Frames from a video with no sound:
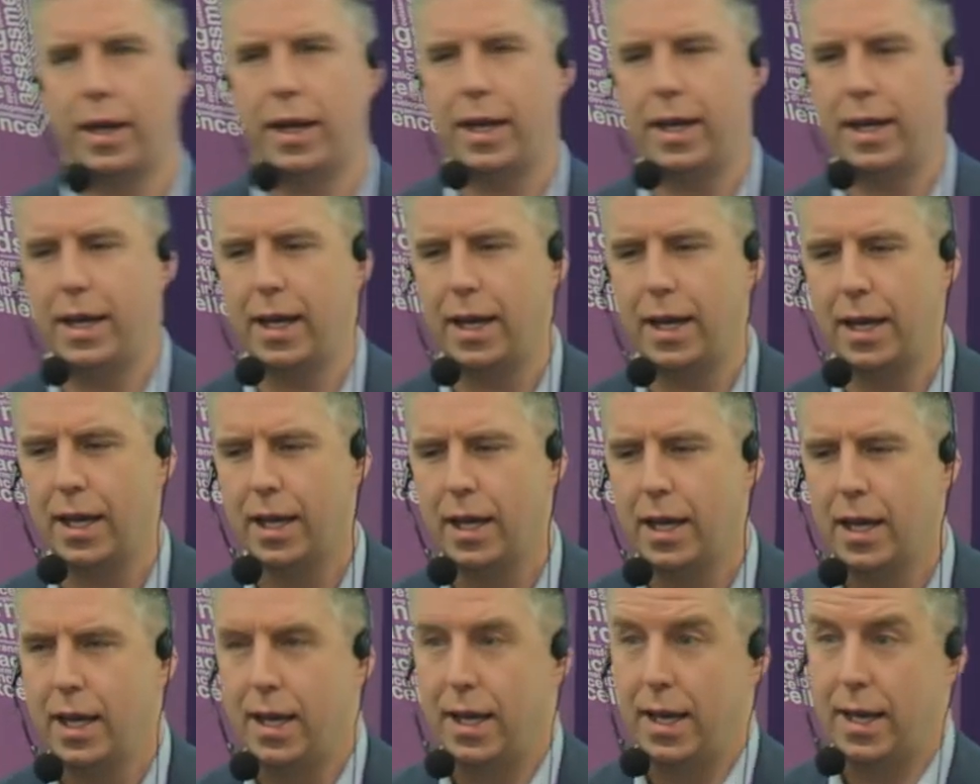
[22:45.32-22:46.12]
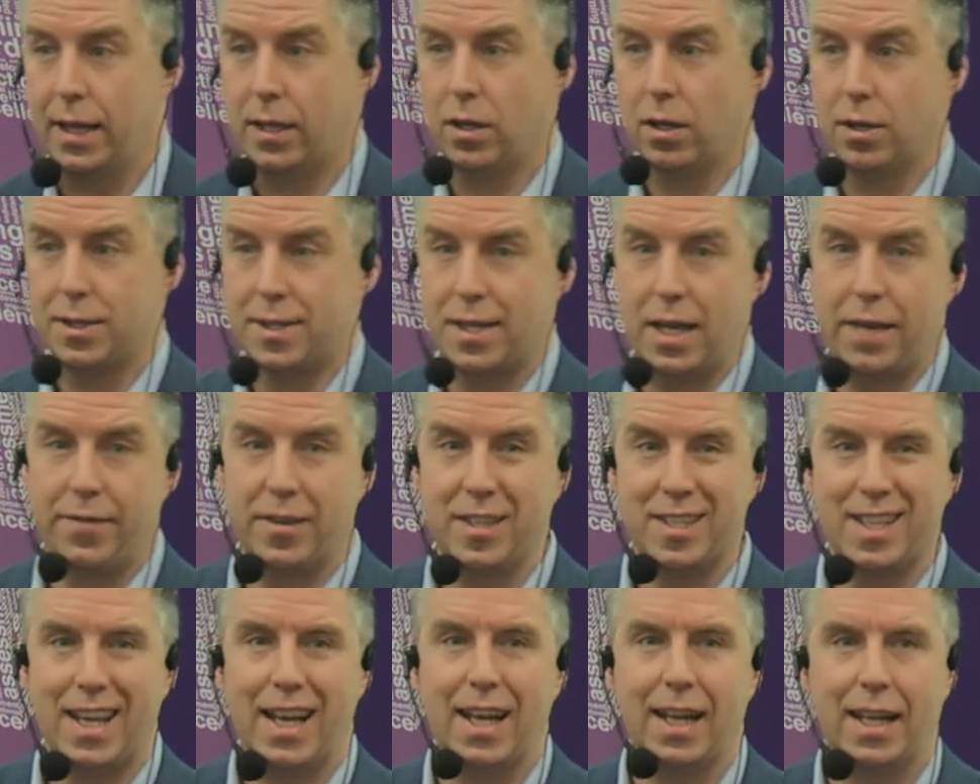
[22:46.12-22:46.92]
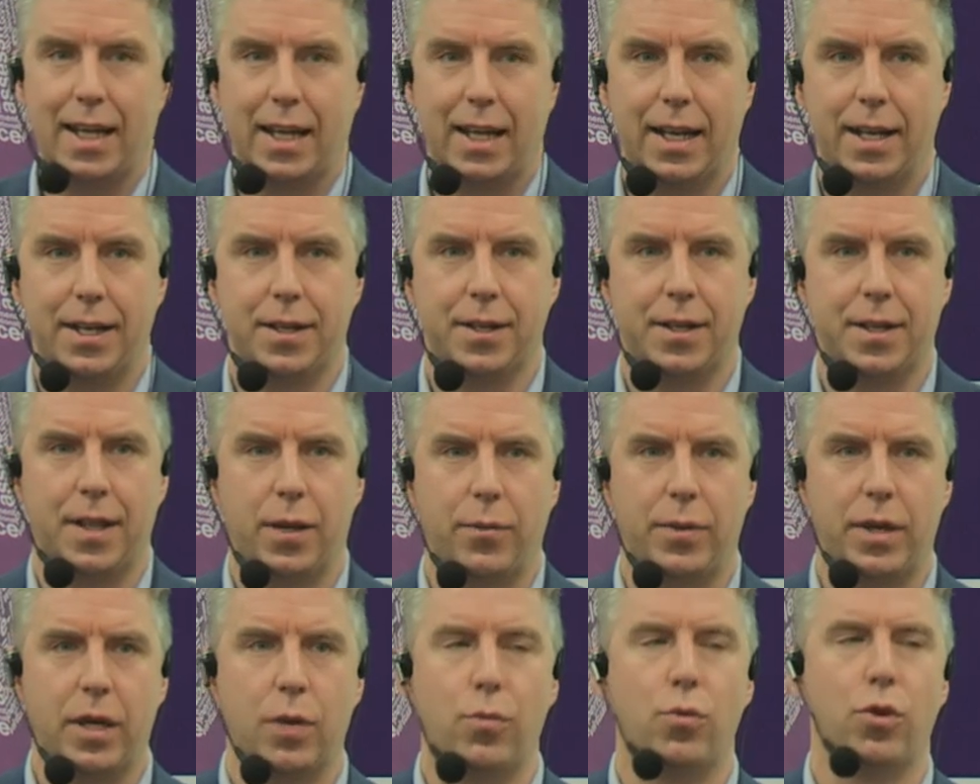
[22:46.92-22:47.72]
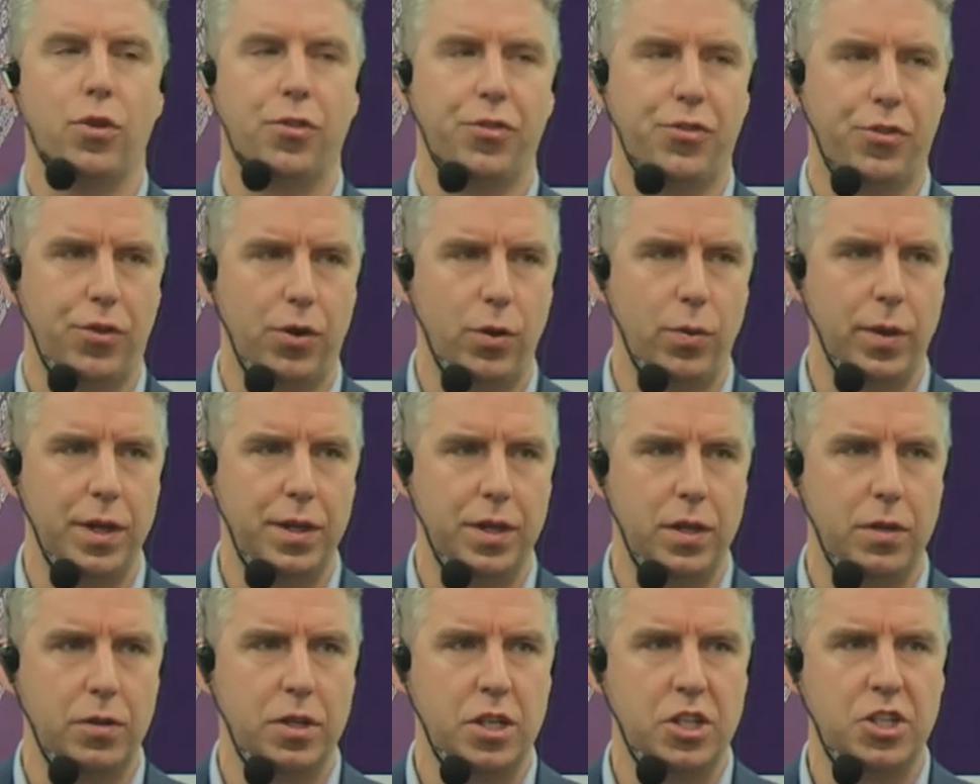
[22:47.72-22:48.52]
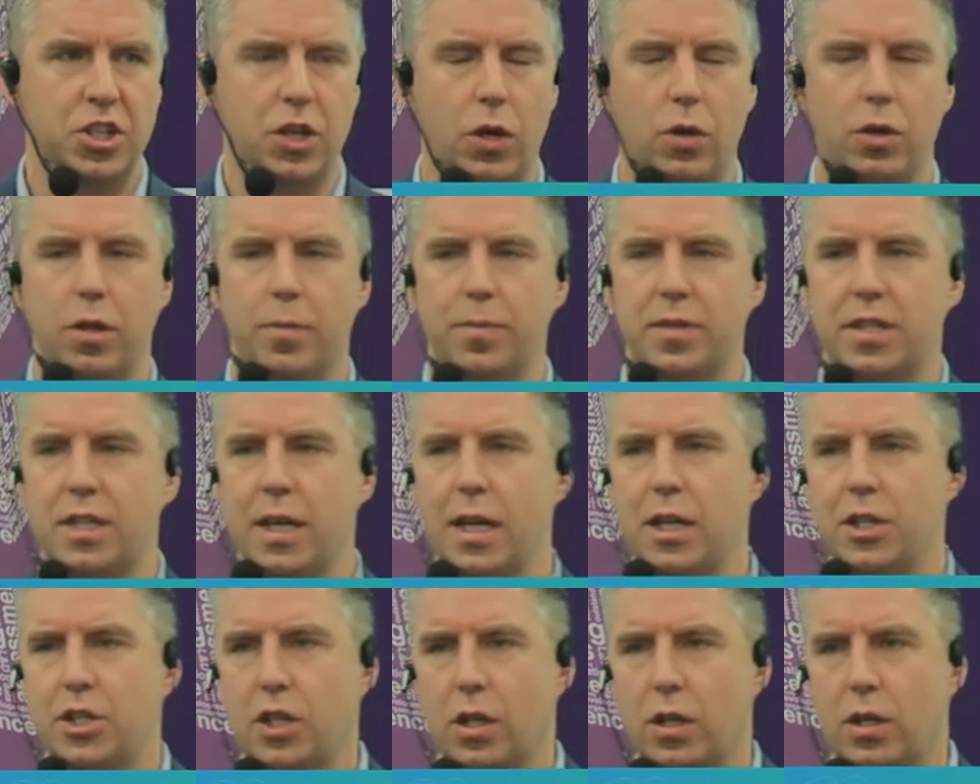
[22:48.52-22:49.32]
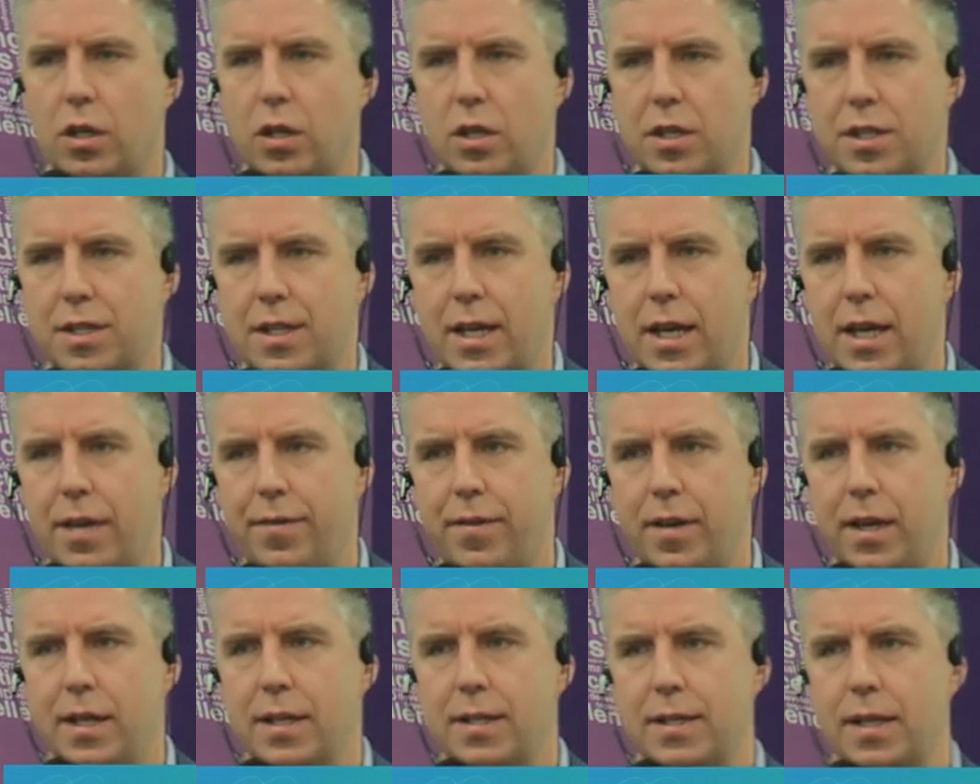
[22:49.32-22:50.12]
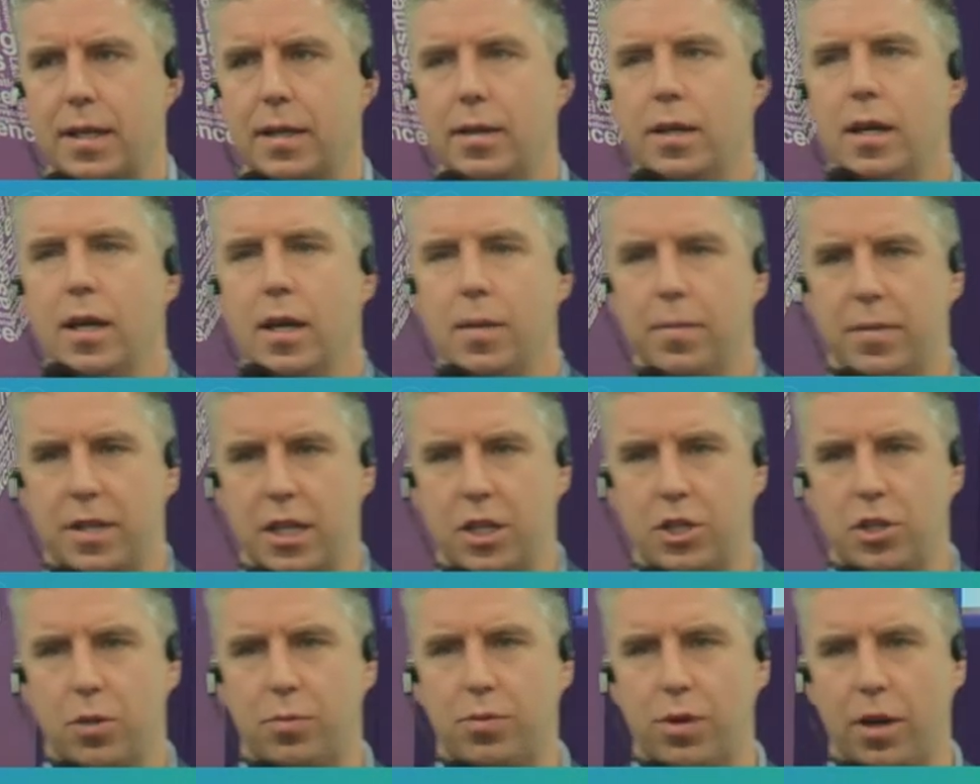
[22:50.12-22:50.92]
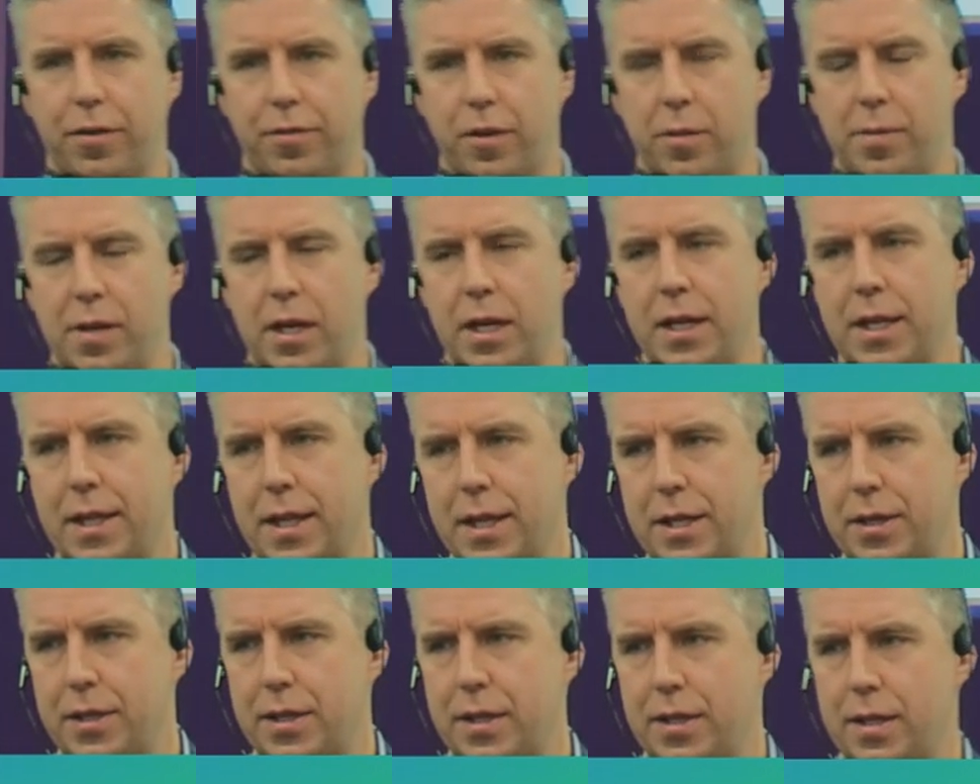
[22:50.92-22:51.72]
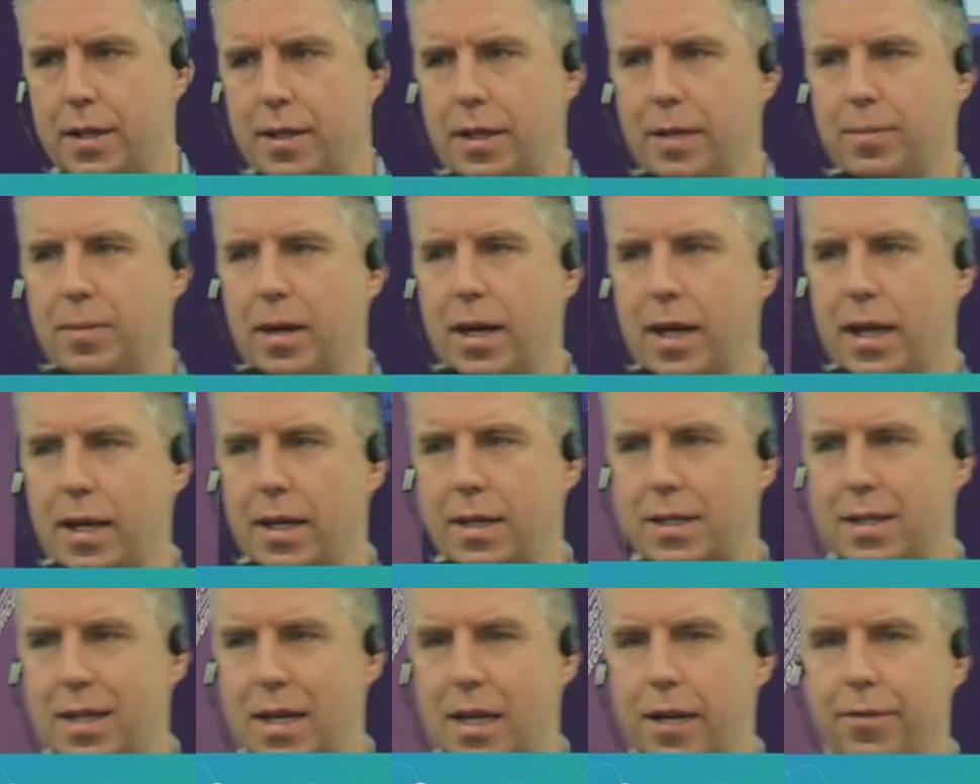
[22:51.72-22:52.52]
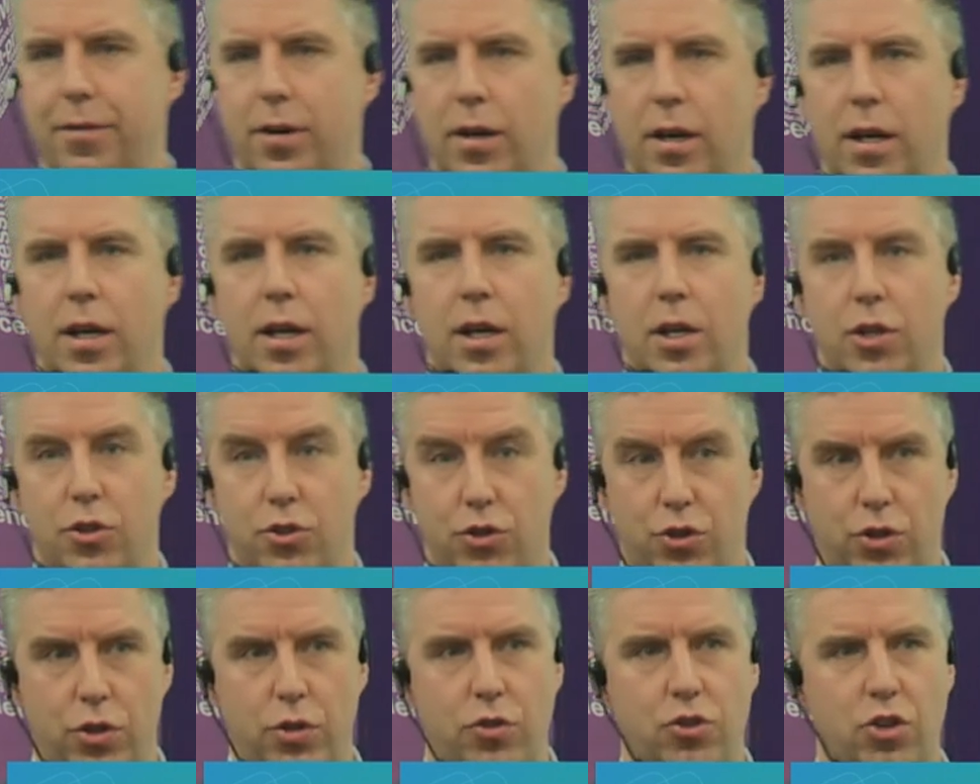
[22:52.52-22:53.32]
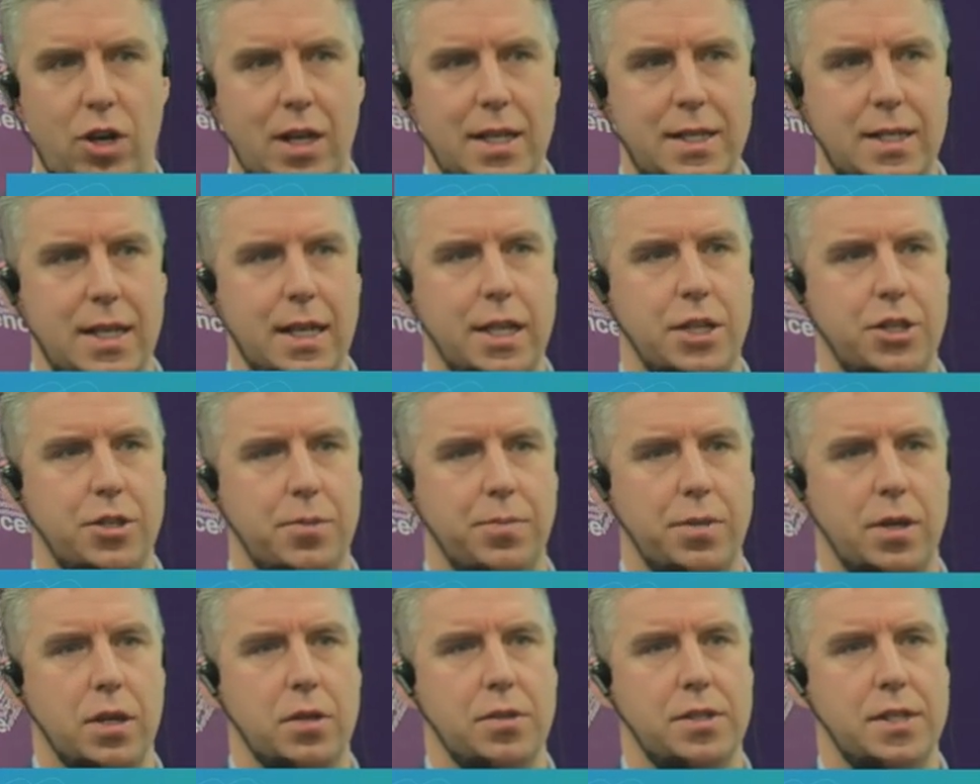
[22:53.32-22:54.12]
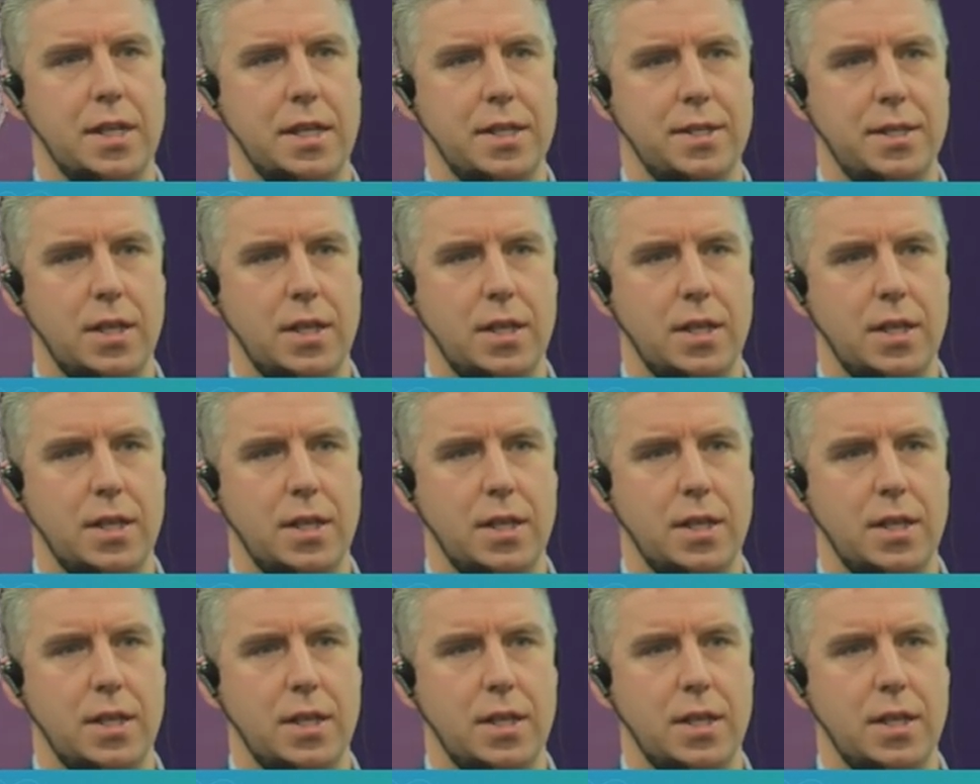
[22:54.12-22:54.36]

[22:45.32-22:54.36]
a, uh, a, cost savings calculator that we can run through with you to show the potential cost savings and potential profitability that you can uh, deliver through translation process.